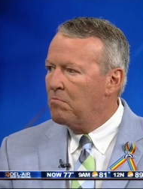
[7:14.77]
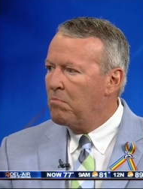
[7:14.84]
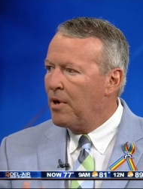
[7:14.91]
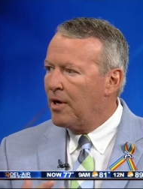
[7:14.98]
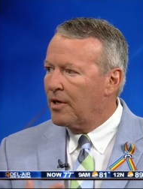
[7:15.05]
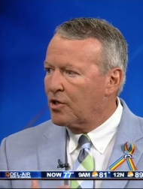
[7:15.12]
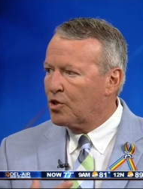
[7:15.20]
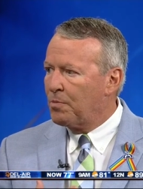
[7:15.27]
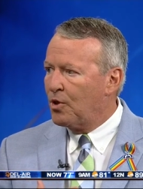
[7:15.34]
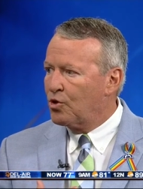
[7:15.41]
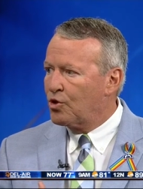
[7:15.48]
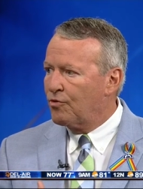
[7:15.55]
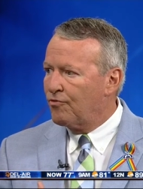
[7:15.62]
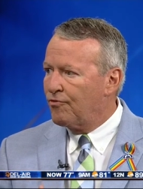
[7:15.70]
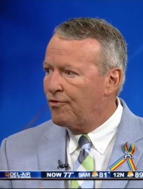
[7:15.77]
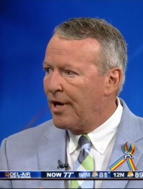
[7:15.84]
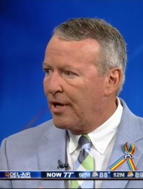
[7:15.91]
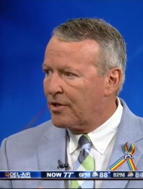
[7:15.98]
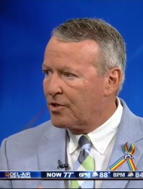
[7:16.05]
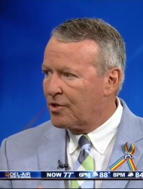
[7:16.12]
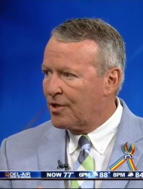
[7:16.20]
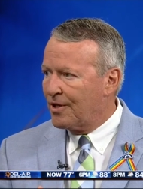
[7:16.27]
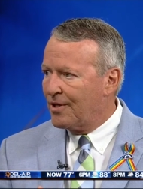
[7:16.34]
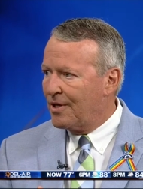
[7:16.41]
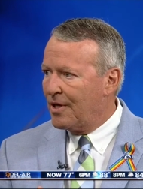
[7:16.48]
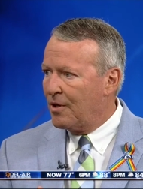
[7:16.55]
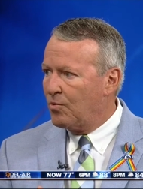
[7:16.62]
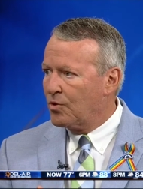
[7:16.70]
explosive vest and
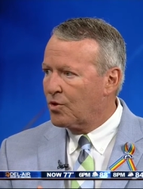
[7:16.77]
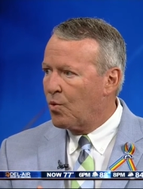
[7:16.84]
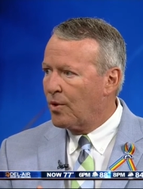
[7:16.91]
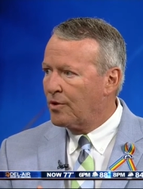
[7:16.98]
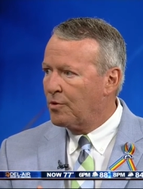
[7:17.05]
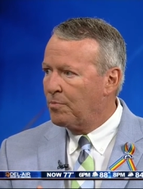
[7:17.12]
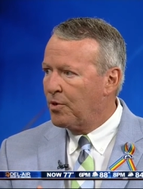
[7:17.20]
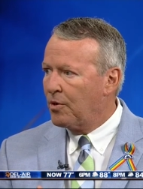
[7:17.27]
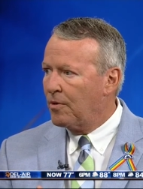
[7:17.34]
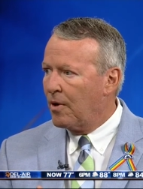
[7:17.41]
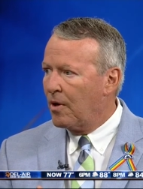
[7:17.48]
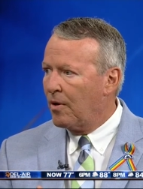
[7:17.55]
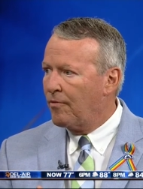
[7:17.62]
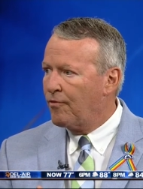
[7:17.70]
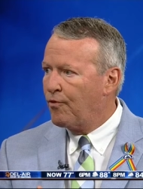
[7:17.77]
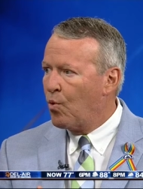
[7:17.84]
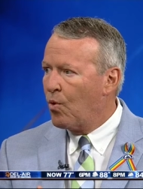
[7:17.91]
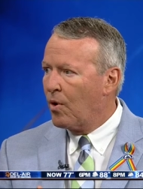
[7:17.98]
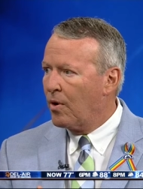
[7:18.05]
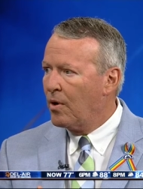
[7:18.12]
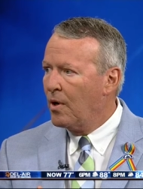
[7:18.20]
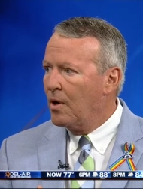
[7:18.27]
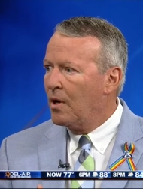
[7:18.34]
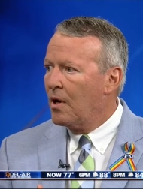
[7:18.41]
that he was going to put it on four